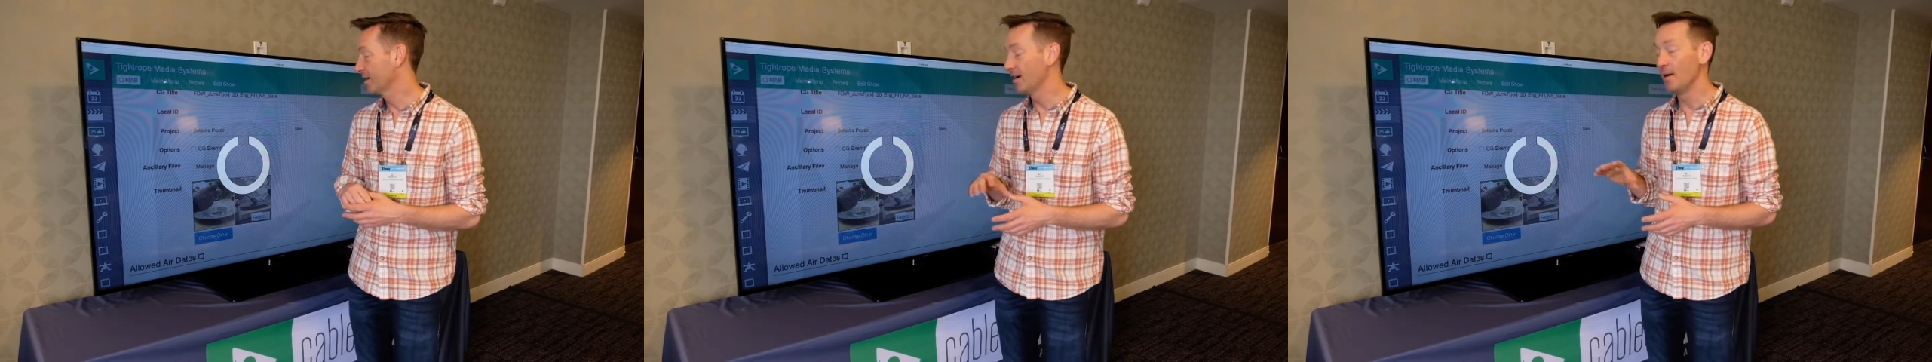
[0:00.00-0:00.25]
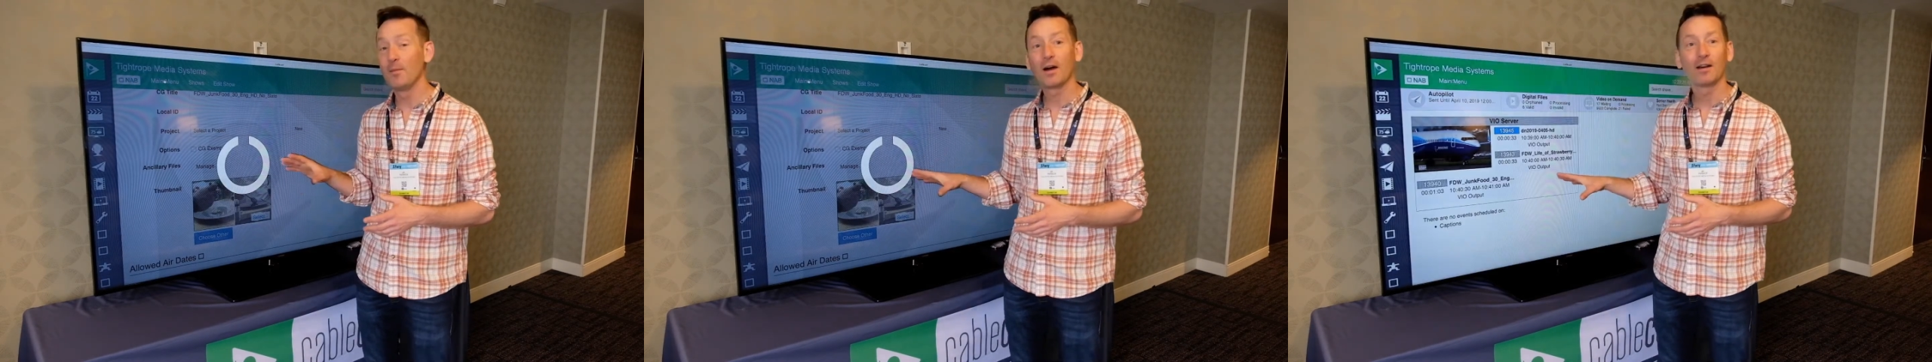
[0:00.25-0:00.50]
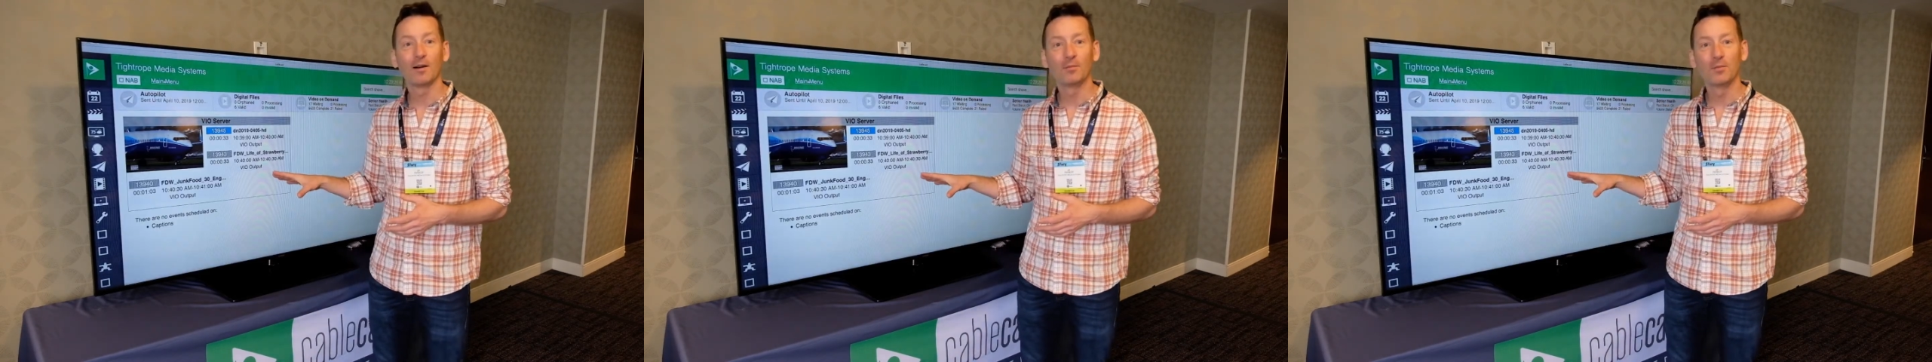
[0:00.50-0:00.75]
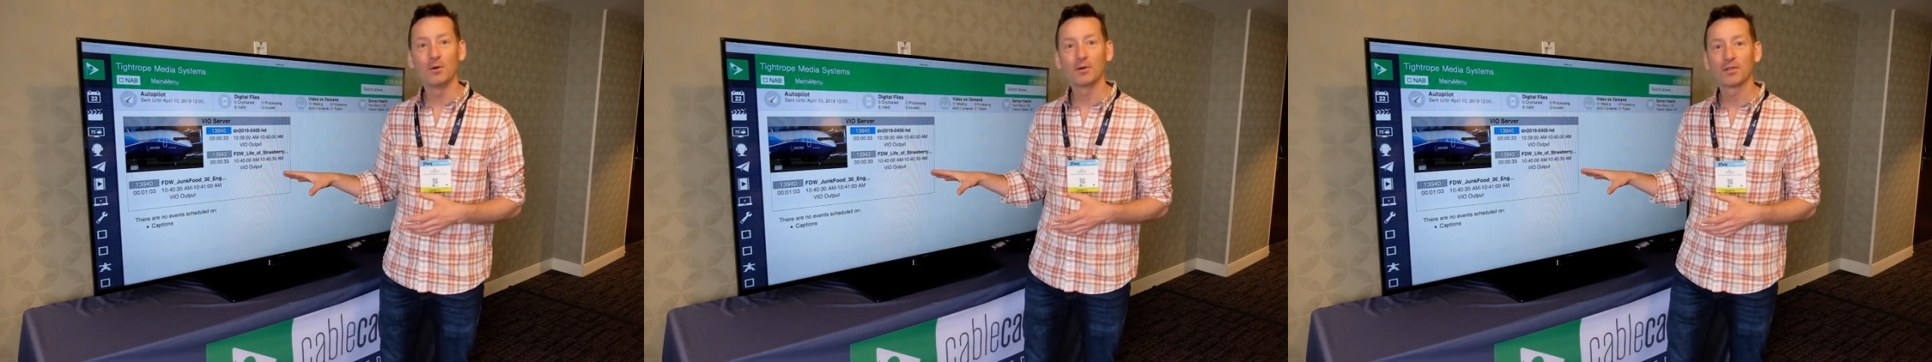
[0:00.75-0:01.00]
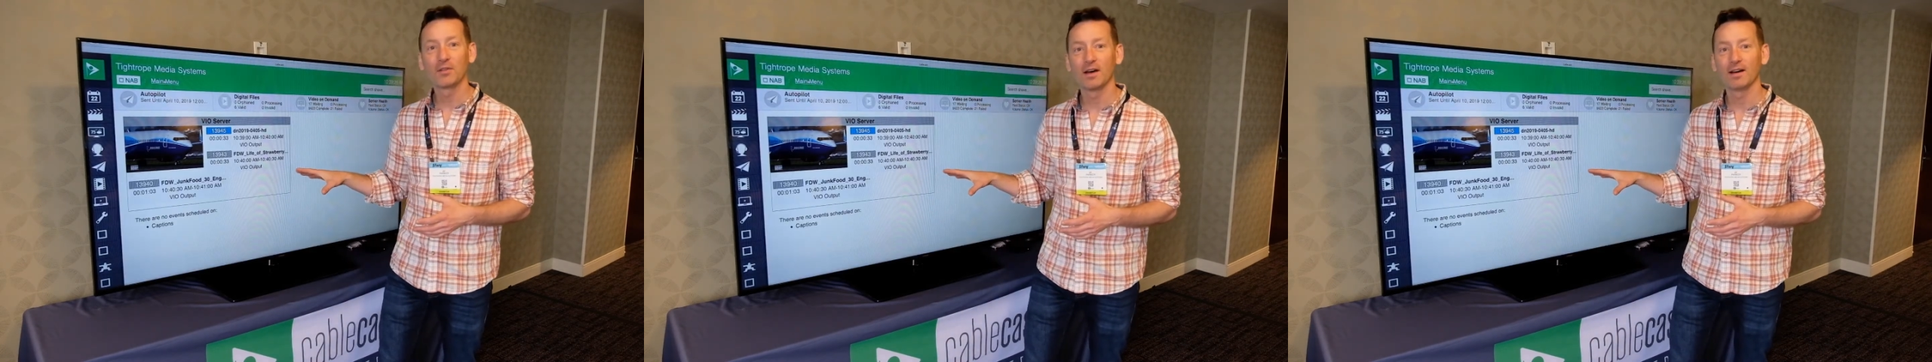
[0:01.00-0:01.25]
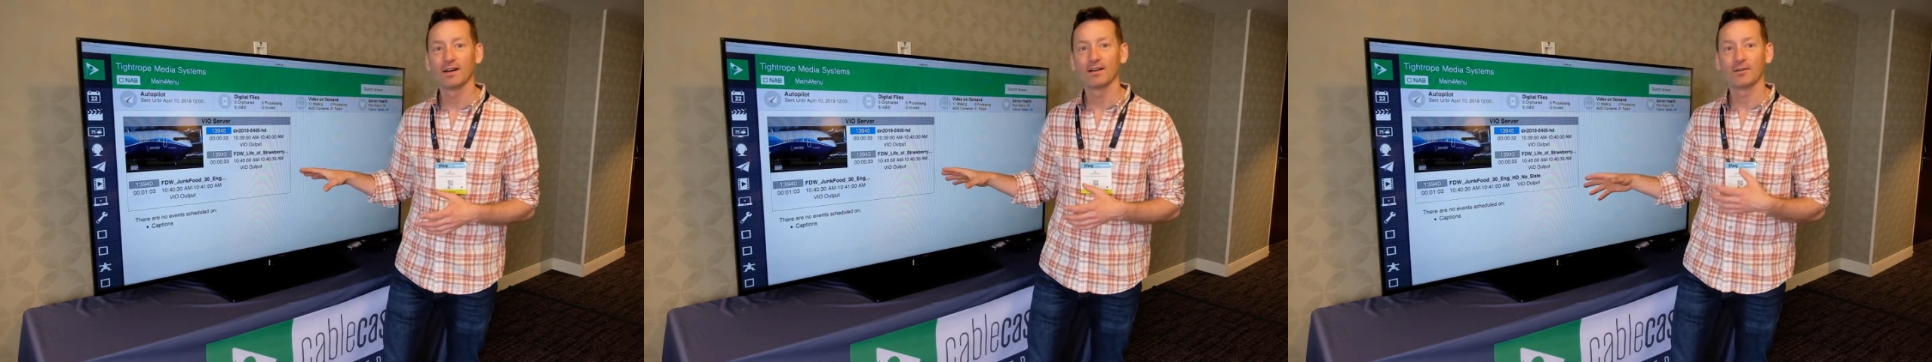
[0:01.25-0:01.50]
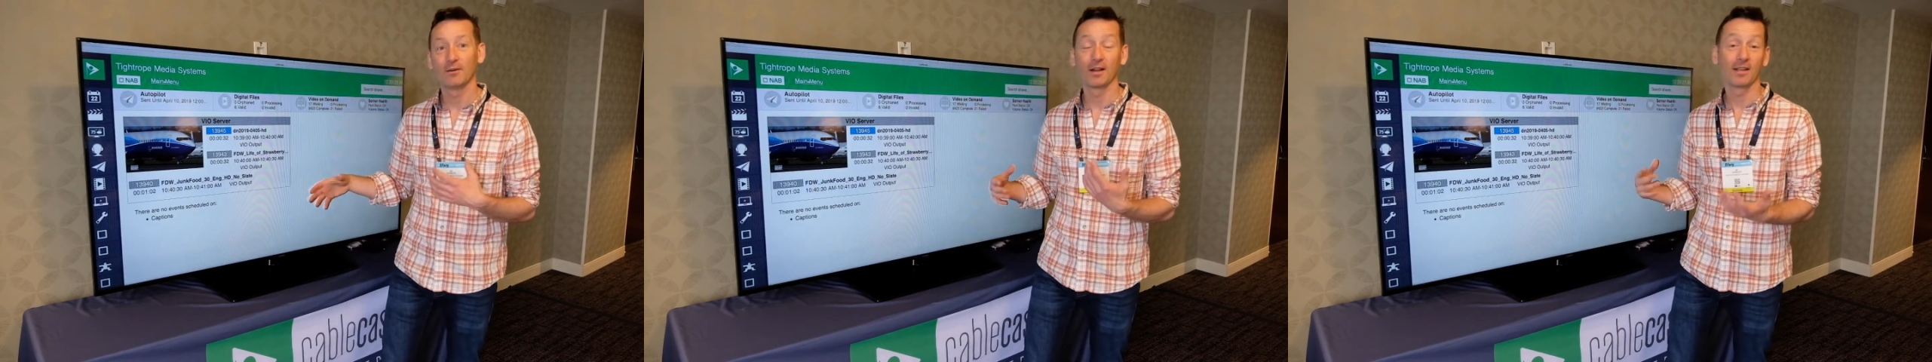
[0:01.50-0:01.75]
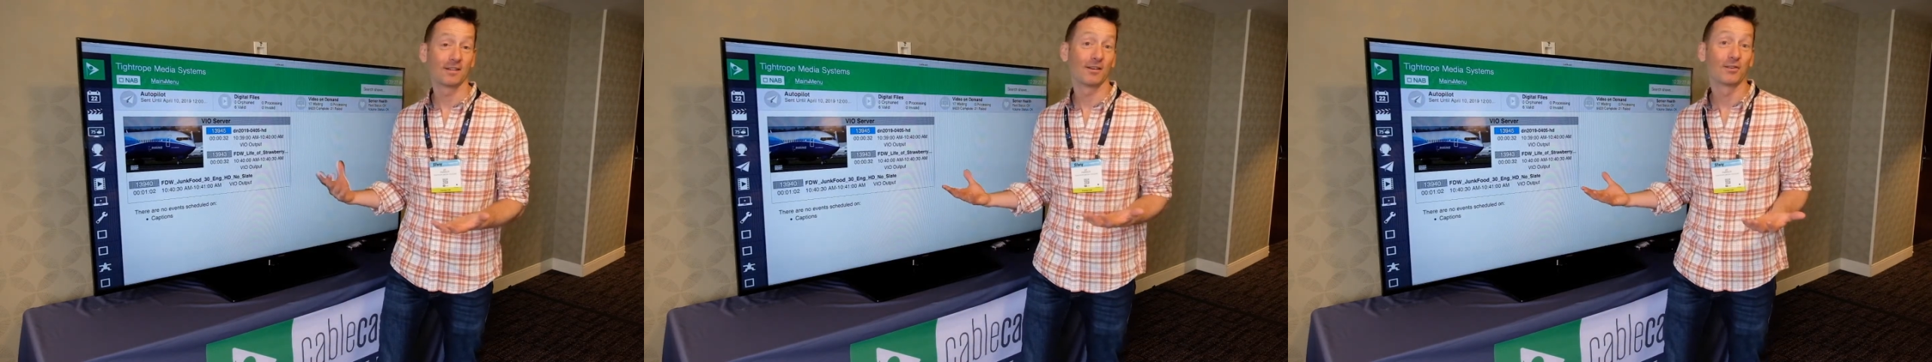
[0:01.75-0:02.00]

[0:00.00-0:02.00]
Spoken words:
Come by our booth, or I guess